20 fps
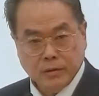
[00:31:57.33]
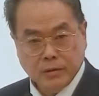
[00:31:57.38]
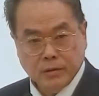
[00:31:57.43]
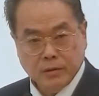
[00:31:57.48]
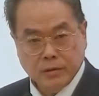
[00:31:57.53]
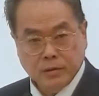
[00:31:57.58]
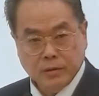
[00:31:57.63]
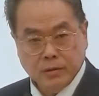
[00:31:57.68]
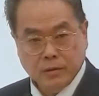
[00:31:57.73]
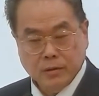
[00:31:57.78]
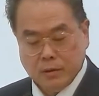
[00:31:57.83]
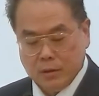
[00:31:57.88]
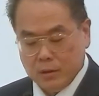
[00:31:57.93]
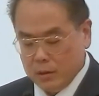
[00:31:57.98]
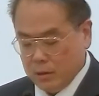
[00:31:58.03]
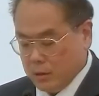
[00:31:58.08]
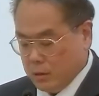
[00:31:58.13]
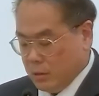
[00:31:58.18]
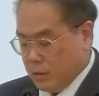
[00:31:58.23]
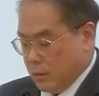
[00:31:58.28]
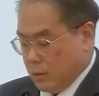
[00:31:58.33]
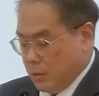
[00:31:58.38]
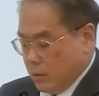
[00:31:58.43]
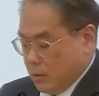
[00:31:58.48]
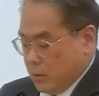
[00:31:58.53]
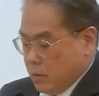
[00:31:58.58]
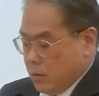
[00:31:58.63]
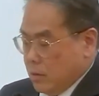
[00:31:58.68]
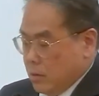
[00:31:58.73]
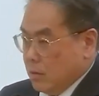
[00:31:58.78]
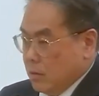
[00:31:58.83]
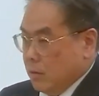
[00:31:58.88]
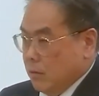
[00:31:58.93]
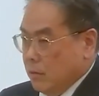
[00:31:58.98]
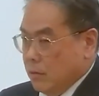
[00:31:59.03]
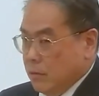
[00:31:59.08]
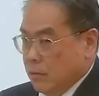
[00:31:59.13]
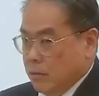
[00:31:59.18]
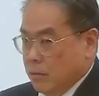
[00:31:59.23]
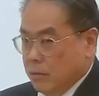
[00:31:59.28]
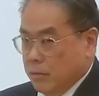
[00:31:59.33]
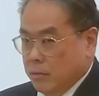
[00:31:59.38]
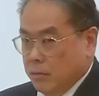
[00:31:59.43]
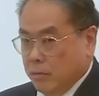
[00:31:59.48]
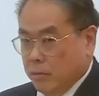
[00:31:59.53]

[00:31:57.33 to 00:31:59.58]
(no one is talking)